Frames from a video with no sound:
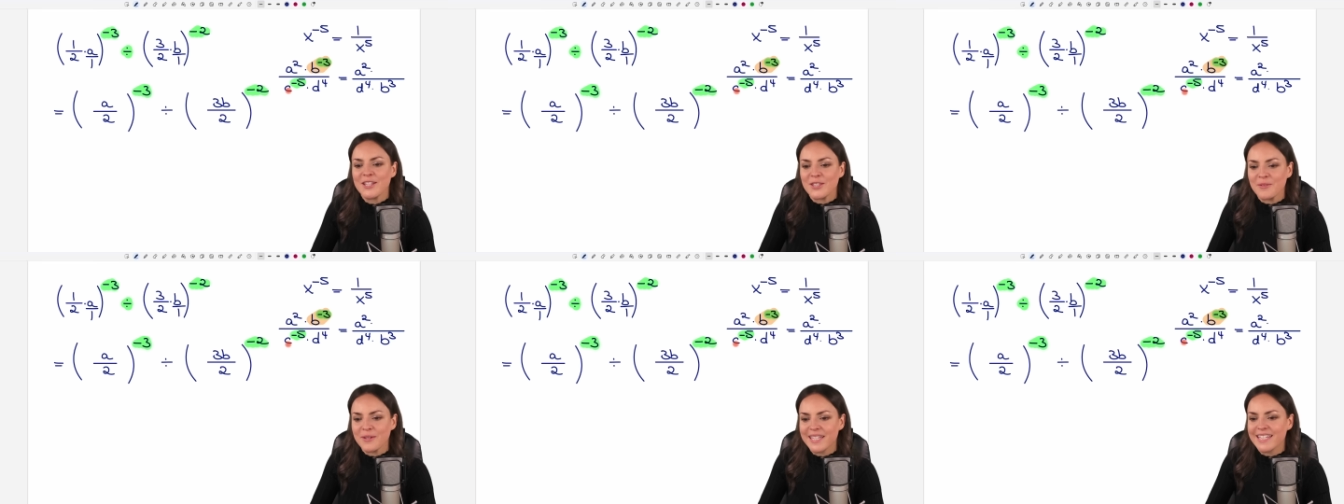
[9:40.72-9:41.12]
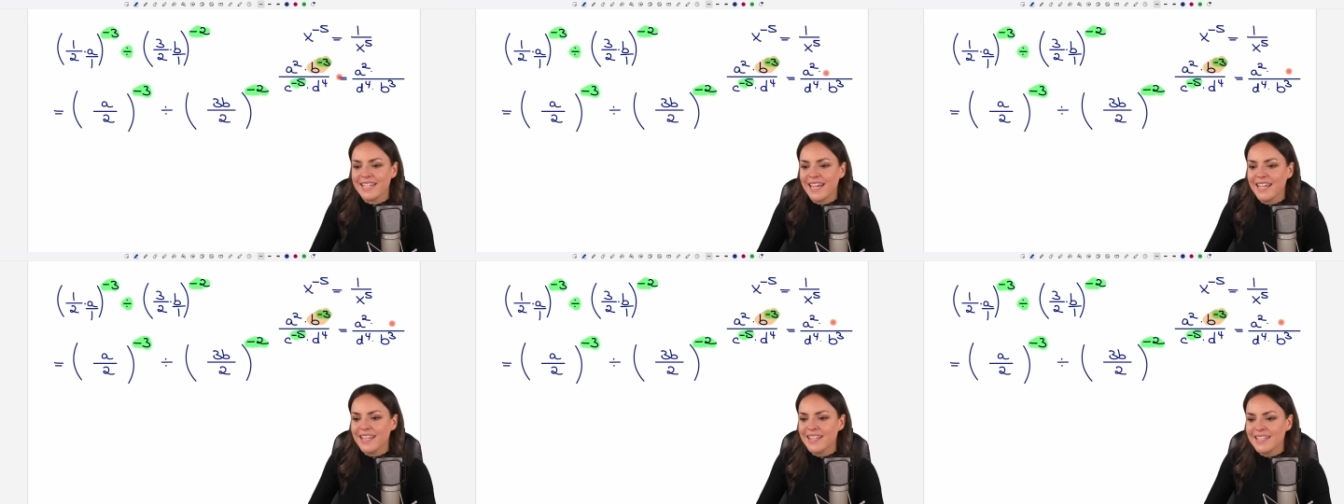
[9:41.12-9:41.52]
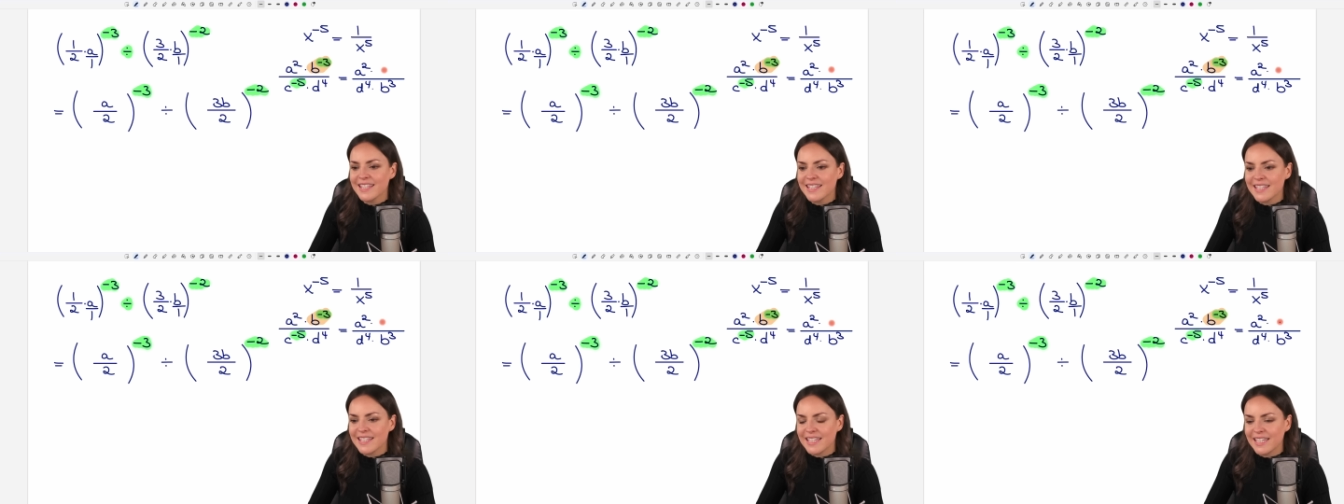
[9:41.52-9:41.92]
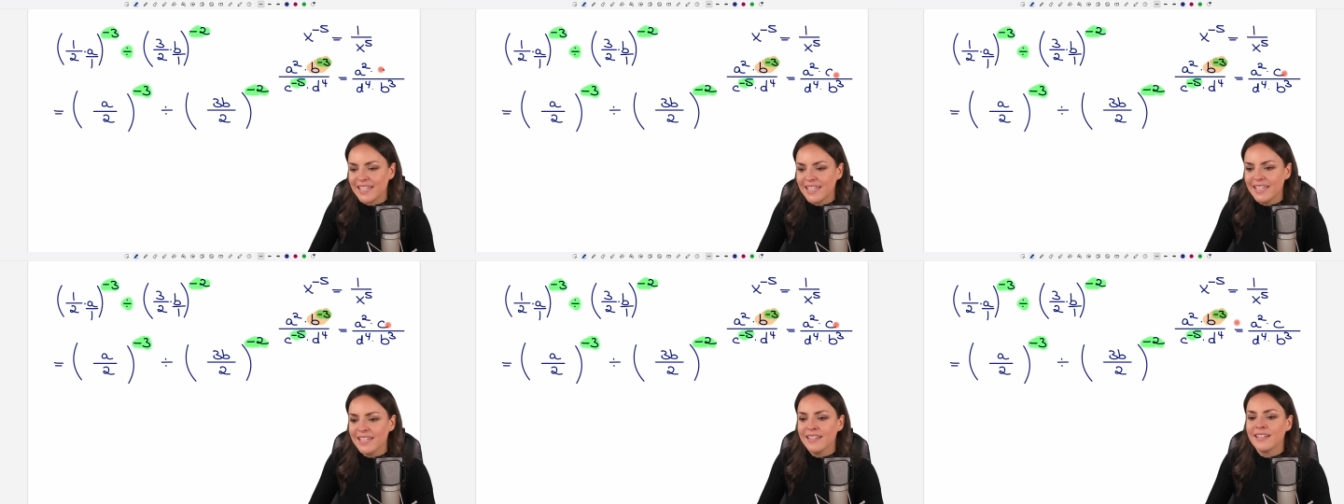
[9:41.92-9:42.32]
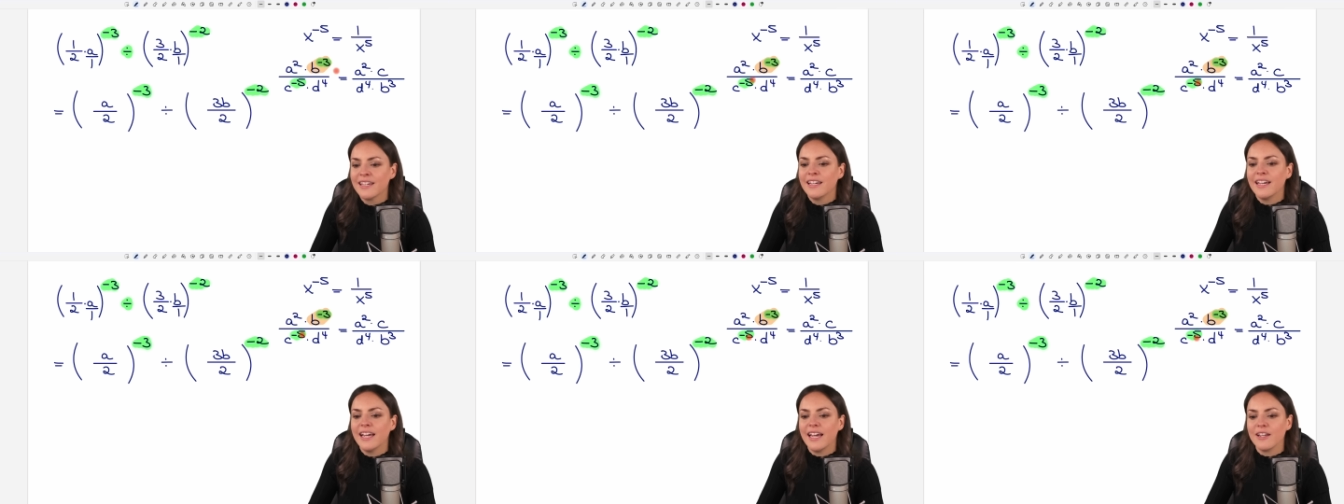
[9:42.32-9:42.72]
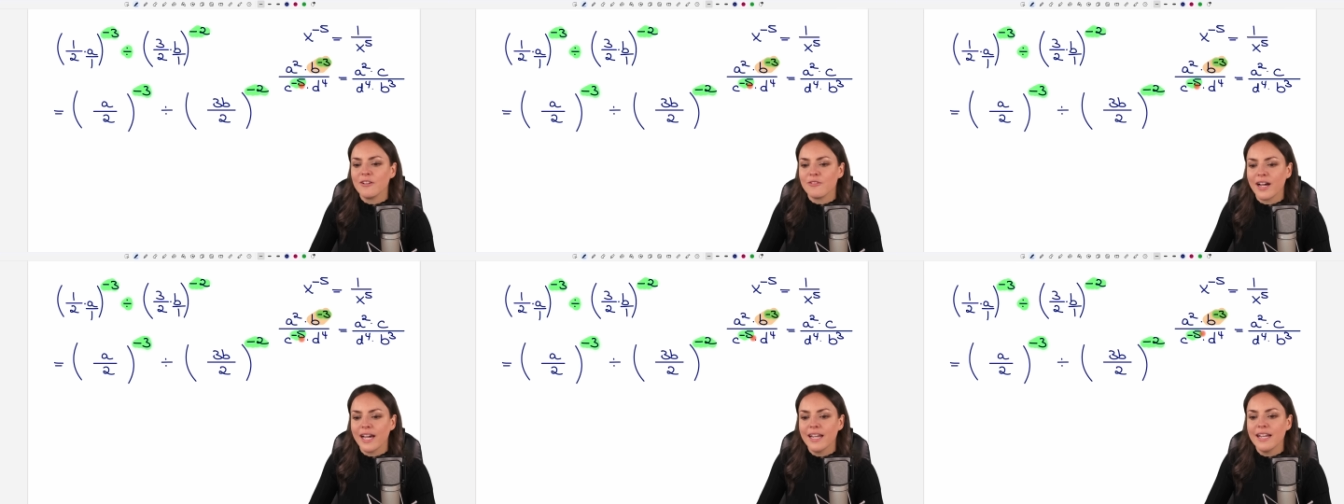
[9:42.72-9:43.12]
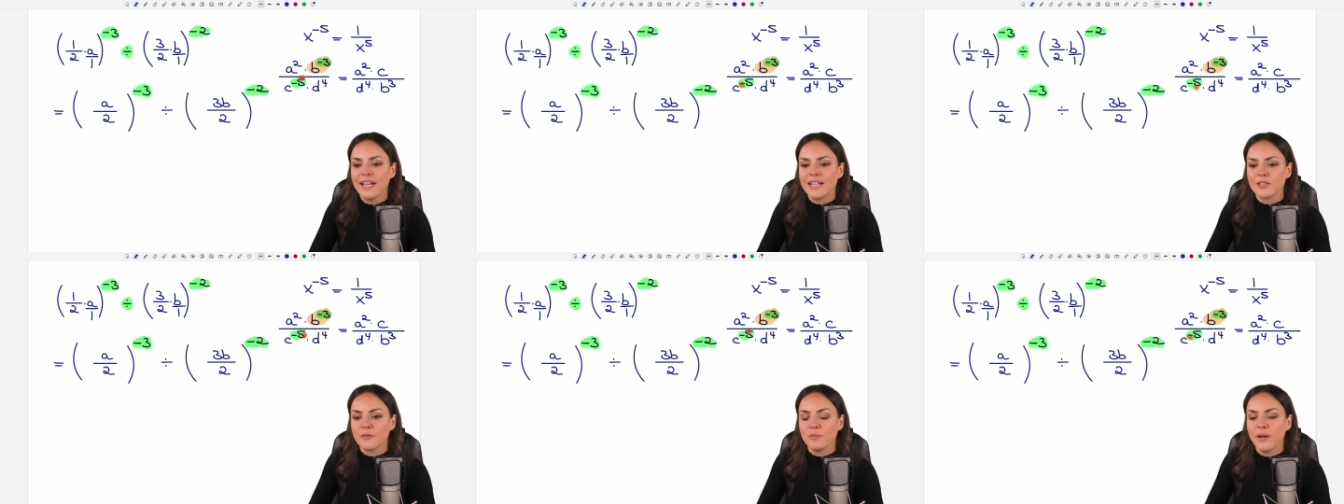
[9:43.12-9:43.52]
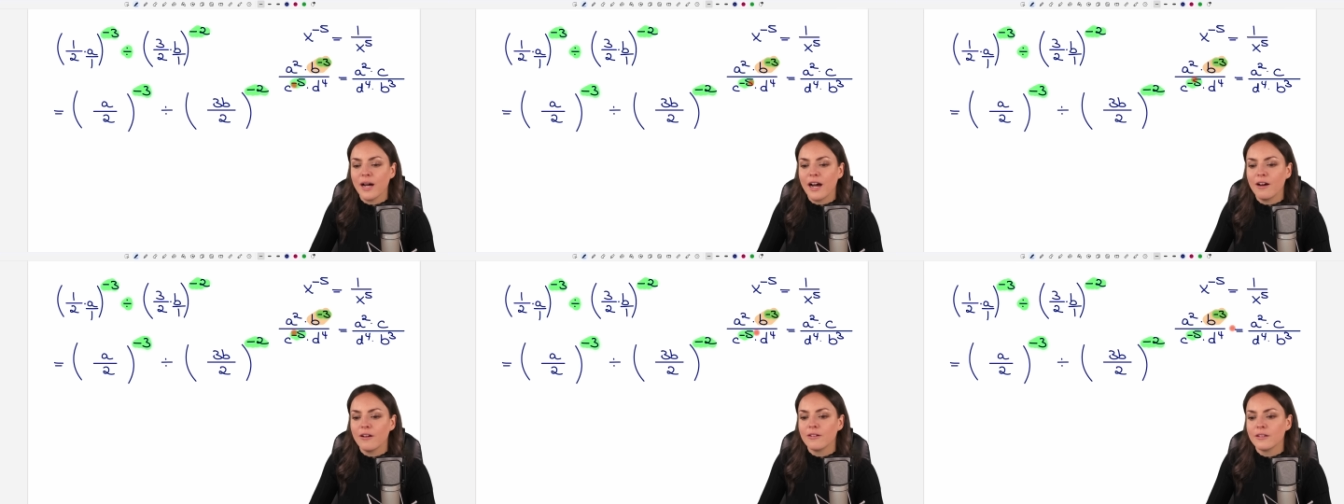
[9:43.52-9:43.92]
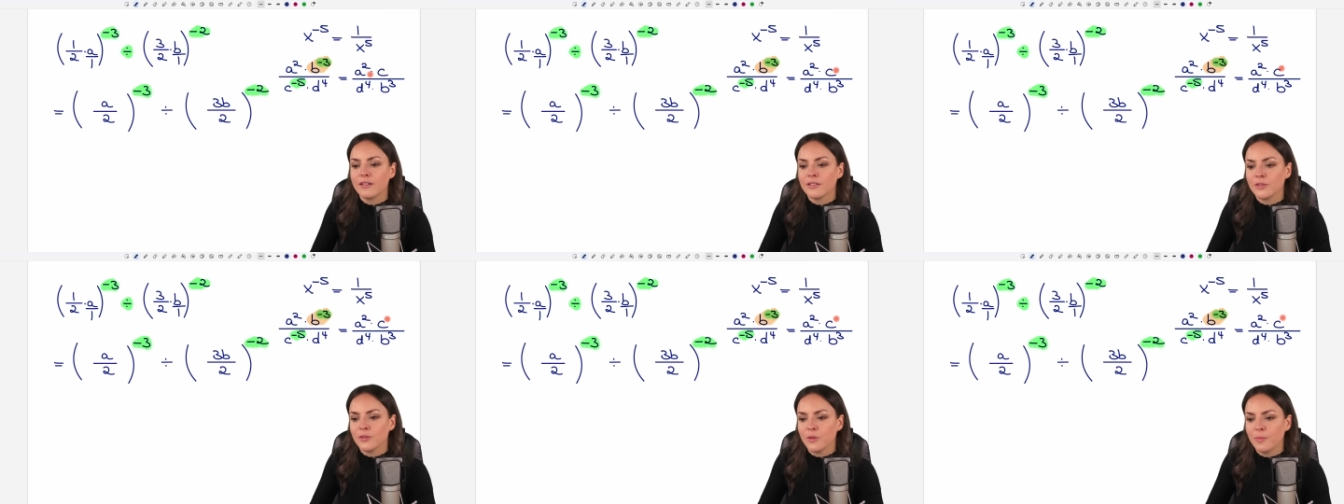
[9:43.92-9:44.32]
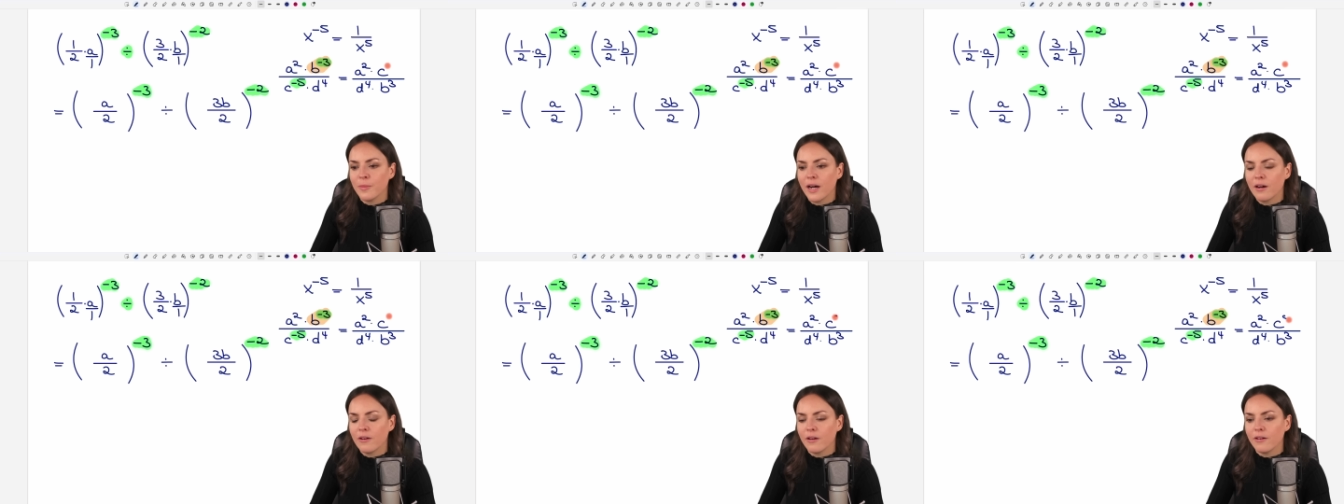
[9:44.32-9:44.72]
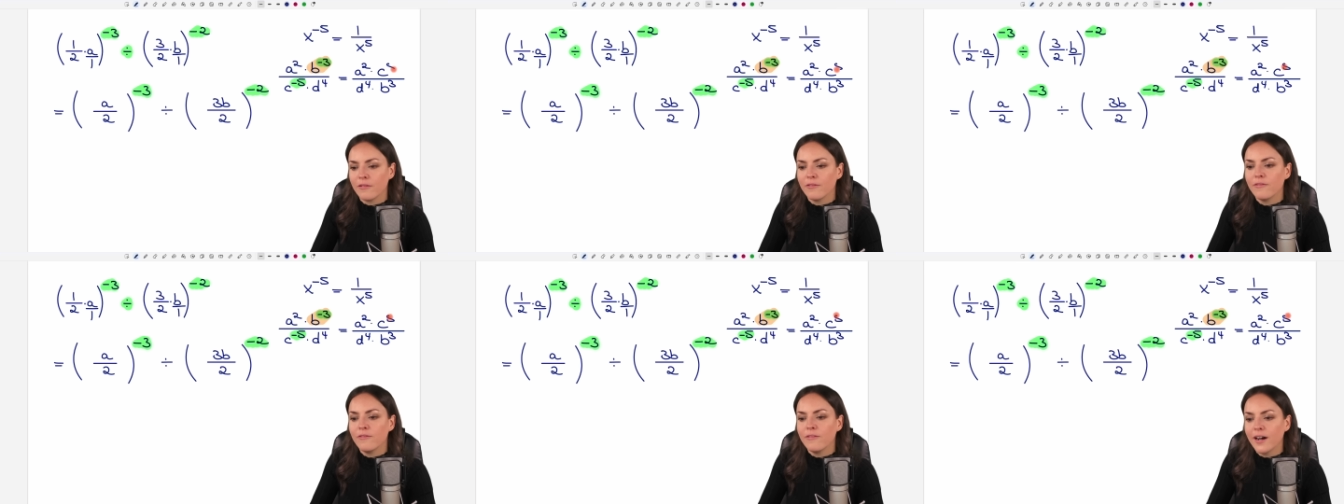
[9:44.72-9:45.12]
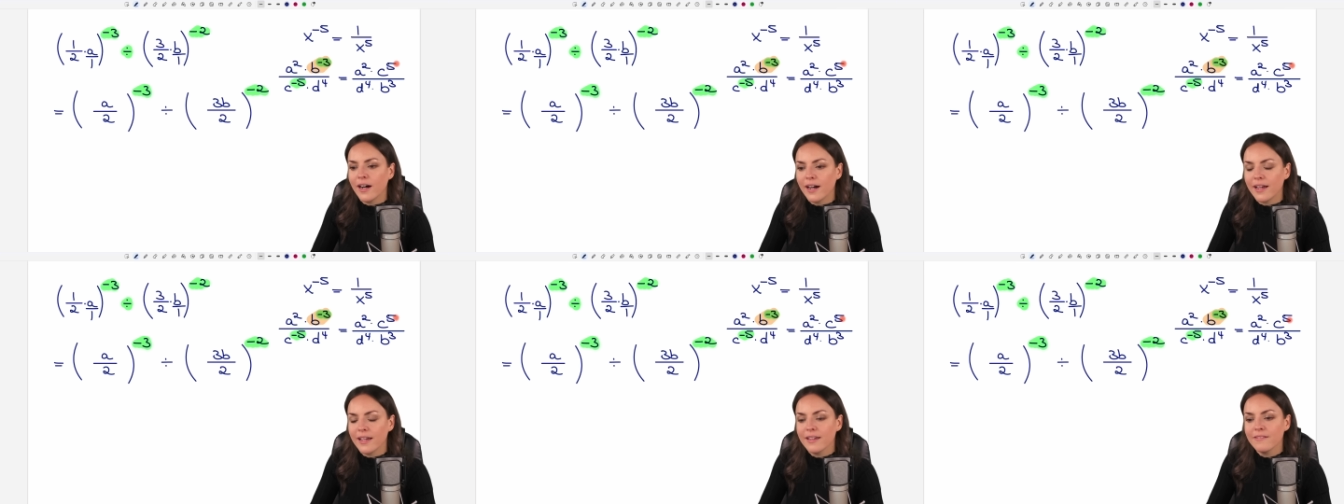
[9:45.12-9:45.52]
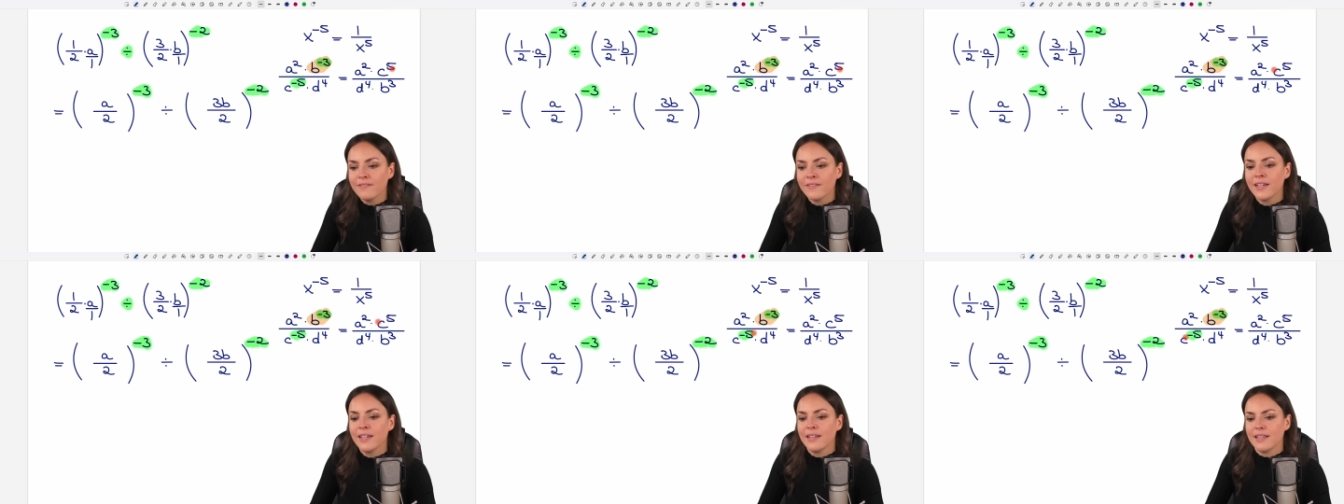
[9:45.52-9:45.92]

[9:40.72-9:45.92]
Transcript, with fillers: So we take the c and write it as a power to the power of five